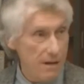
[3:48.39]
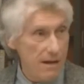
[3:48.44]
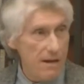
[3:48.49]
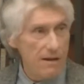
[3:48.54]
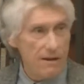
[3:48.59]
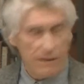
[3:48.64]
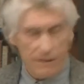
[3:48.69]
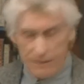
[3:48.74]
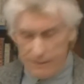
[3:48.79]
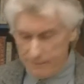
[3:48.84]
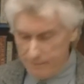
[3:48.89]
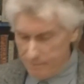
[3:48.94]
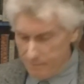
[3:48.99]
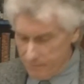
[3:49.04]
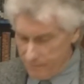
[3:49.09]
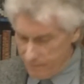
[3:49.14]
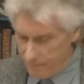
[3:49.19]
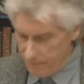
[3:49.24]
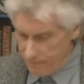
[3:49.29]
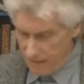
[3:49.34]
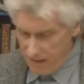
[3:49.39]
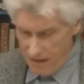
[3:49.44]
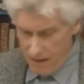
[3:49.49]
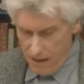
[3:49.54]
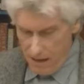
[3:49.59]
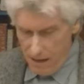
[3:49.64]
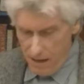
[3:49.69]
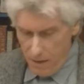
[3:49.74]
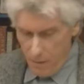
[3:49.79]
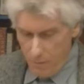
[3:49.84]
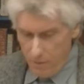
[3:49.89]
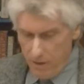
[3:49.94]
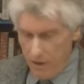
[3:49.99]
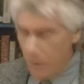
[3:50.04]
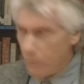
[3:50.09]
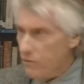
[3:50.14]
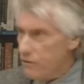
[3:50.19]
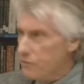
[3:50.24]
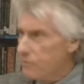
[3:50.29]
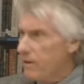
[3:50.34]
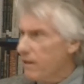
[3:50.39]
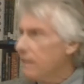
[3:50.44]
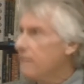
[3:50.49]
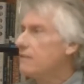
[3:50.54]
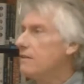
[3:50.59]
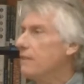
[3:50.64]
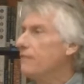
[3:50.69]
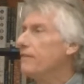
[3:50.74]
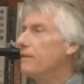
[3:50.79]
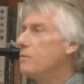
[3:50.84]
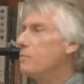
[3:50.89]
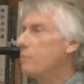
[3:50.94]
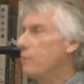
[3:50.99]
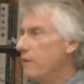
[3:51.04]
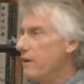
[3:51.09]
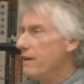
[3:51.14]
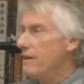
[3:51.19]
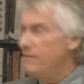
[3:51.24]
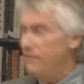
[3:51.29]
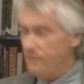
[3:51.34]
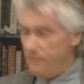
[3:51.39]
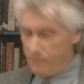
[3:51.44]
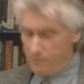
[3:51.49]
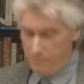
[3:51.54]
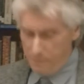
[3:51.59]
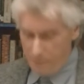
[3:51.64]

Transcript: here. But it was relatively brief